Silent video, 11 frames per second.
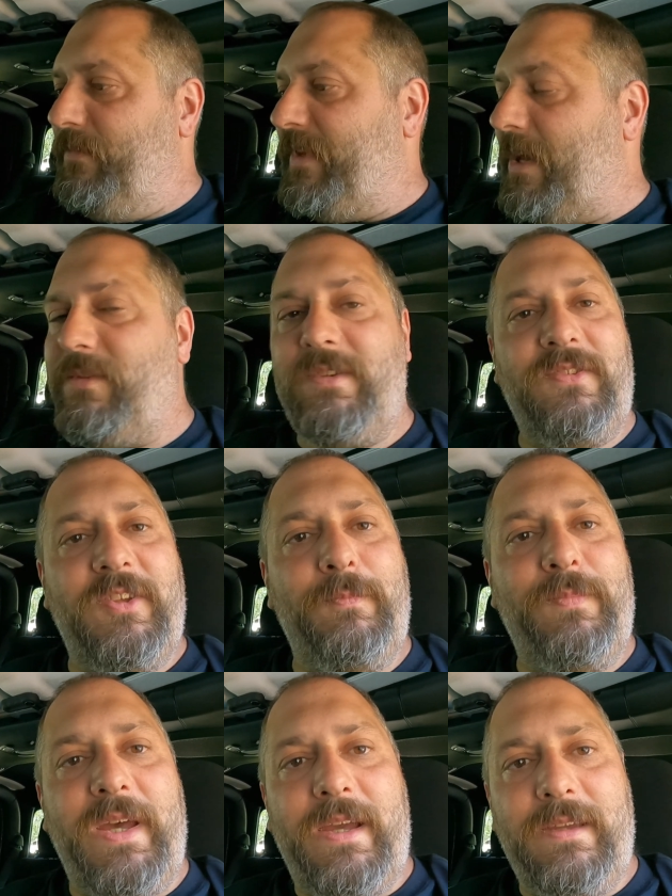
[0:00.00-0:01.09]
Now we just
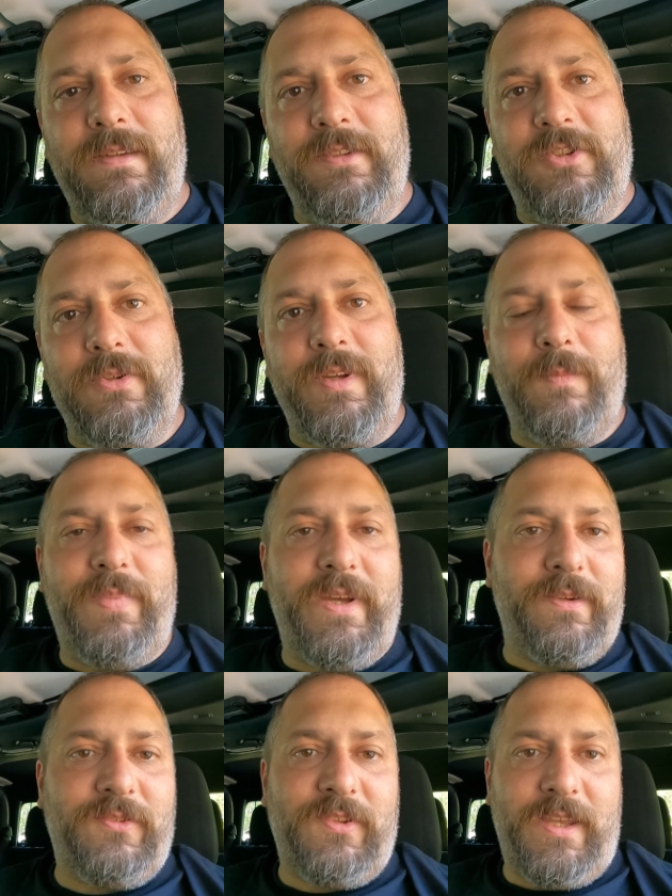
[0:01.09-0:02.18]
sit back and enjoy the
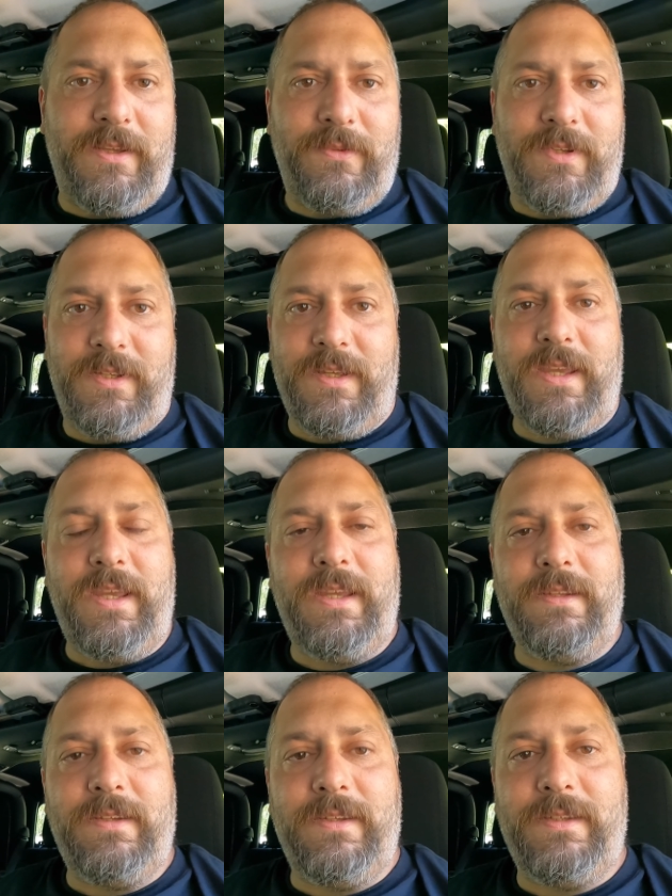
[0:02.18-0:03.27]
better sound
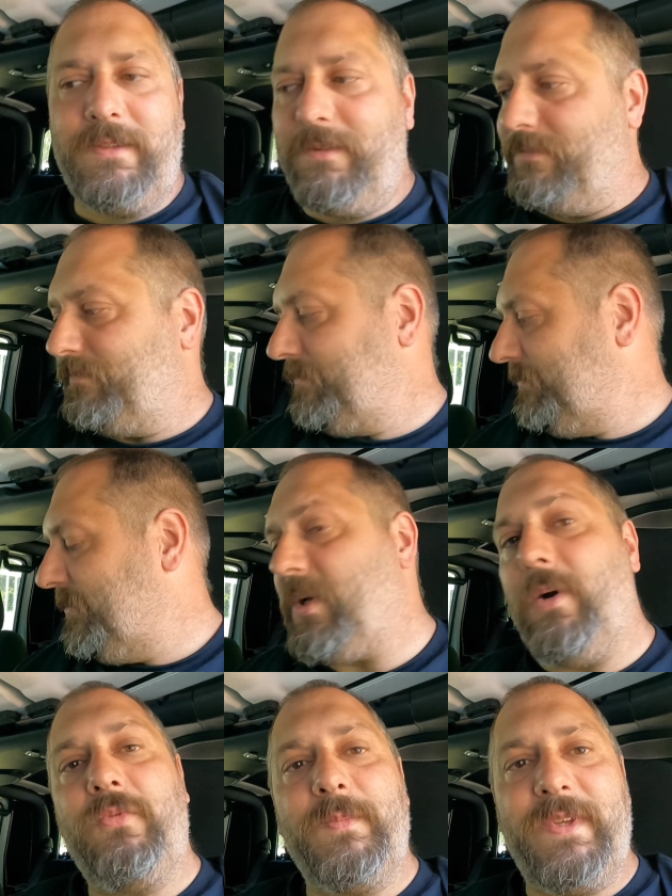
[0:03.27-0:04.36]
and
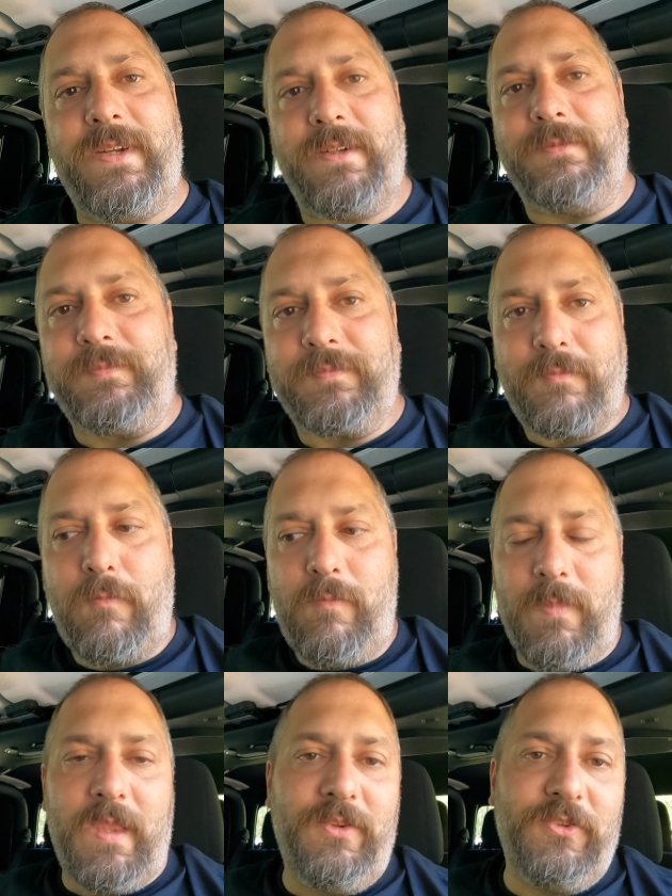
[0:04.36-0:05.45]
go from there.
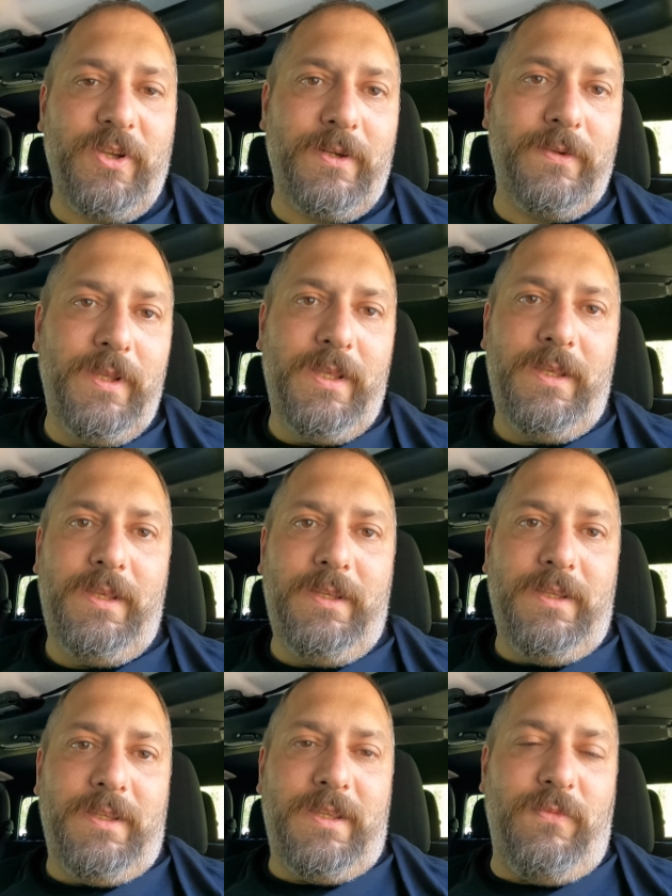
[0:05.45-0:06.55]
So
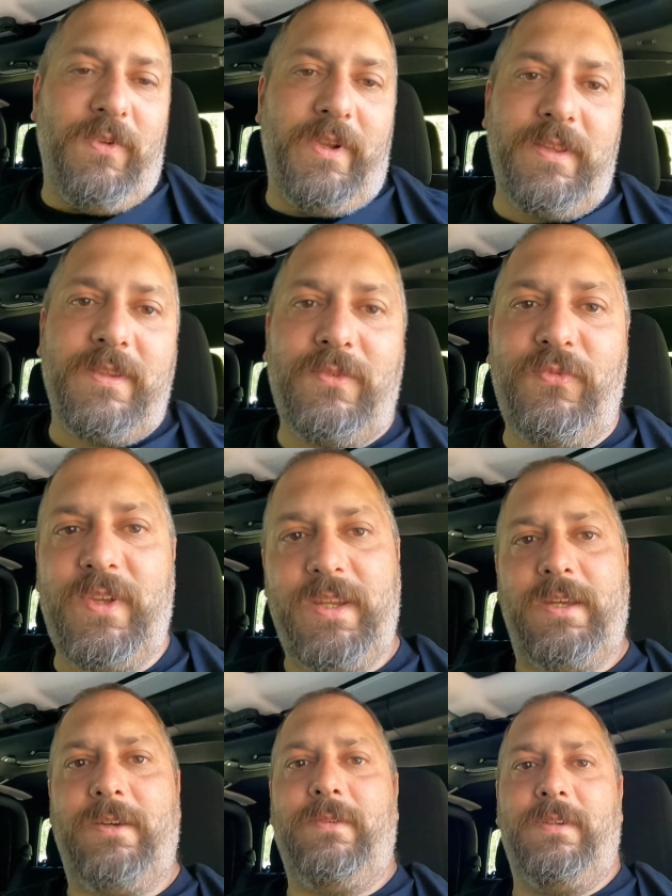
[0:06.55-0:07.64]
if you like this
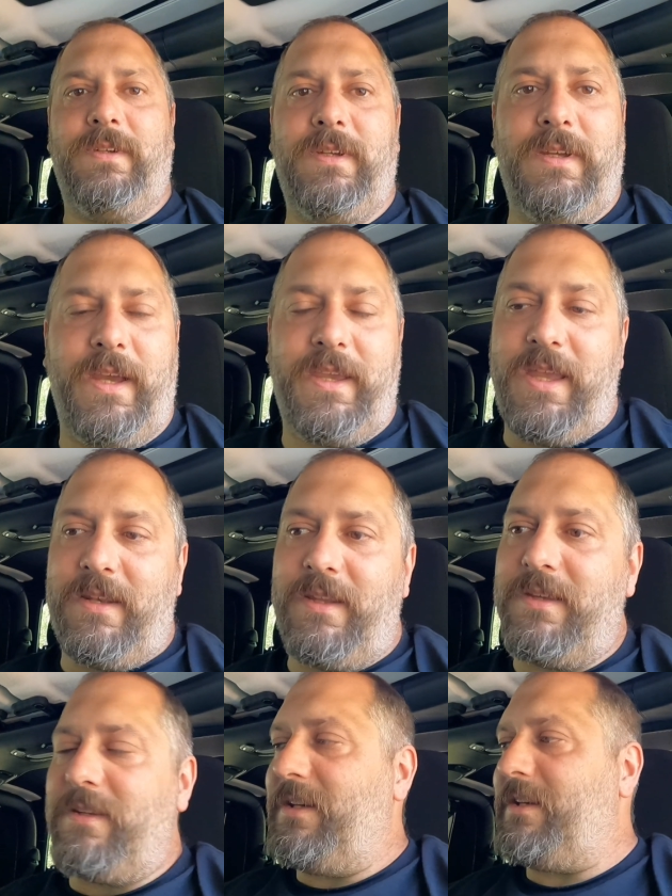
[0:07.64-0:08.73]
video, I can't
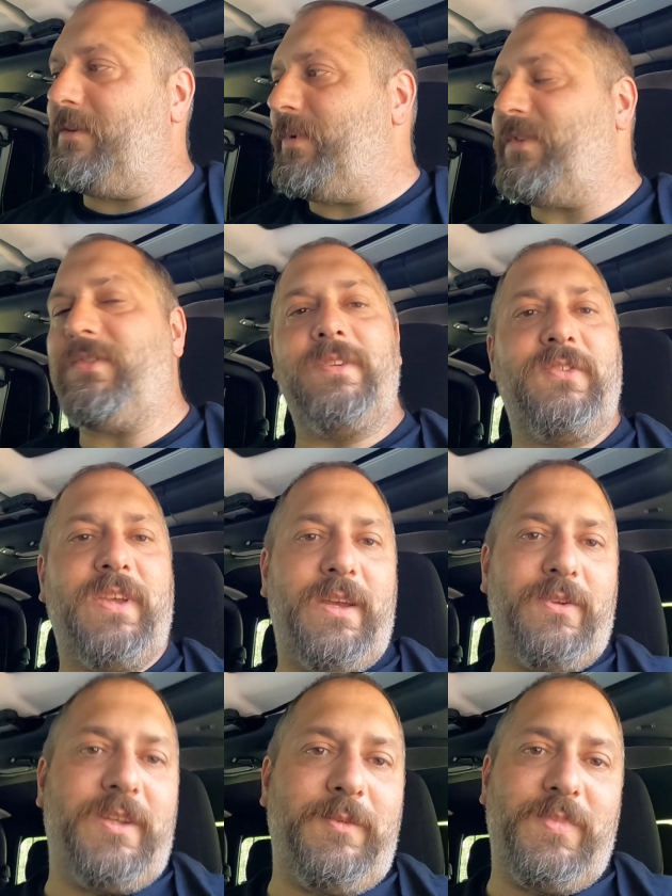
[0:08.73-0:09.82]
let you hear what it's going to
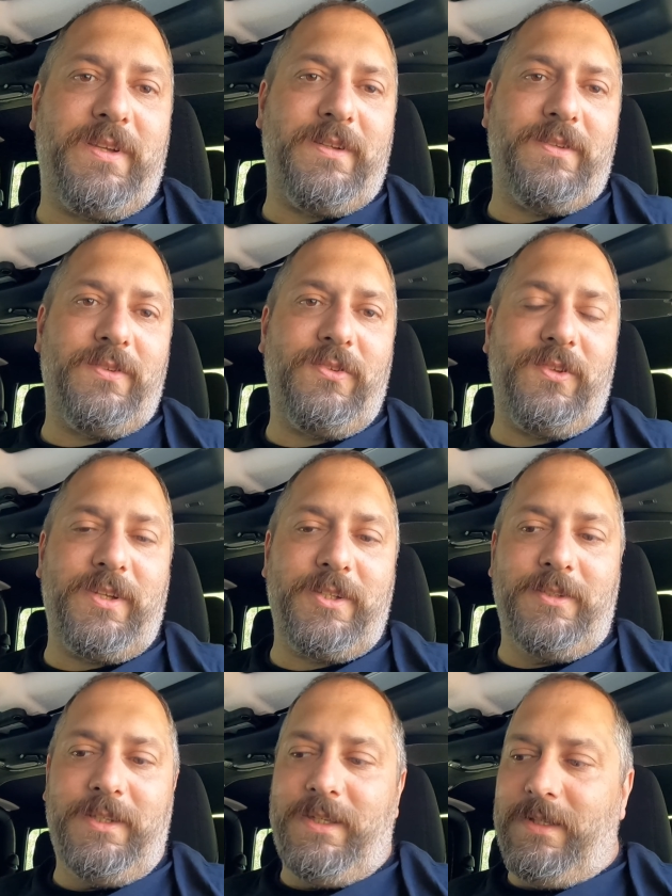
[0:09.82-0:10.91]
sound like because
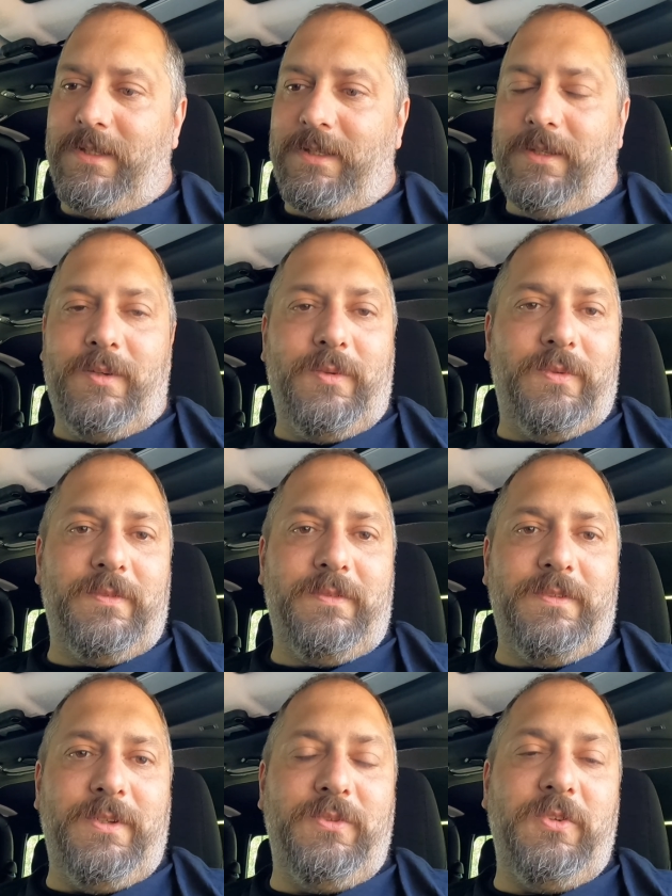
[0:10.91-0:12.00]

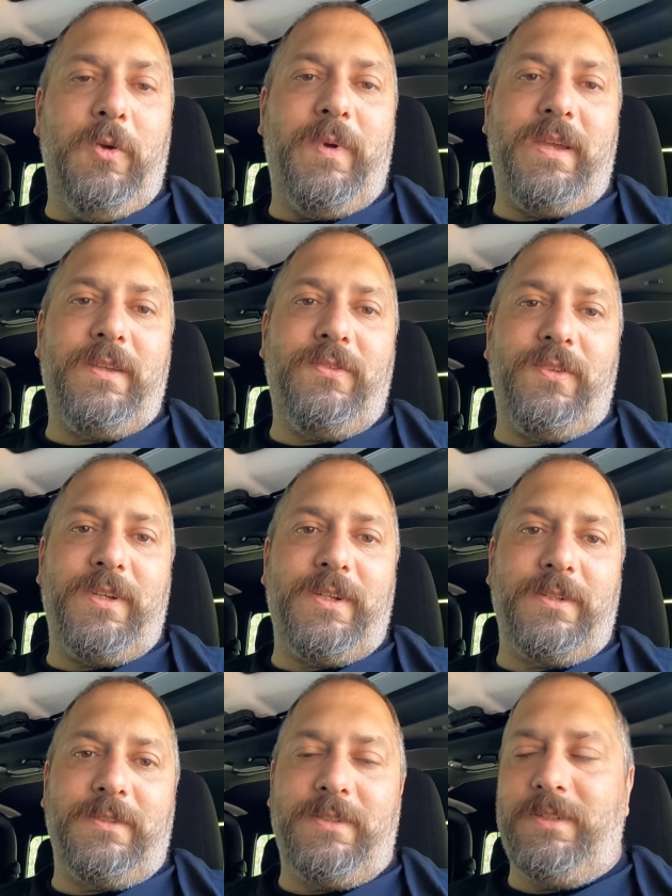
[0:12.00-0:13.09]
YouTube has
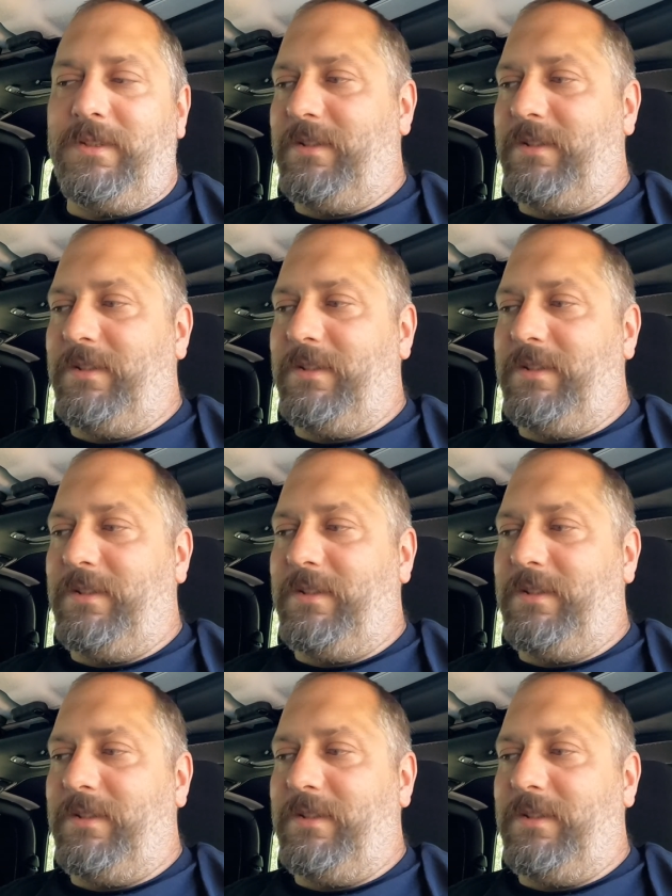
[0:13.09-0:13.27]
their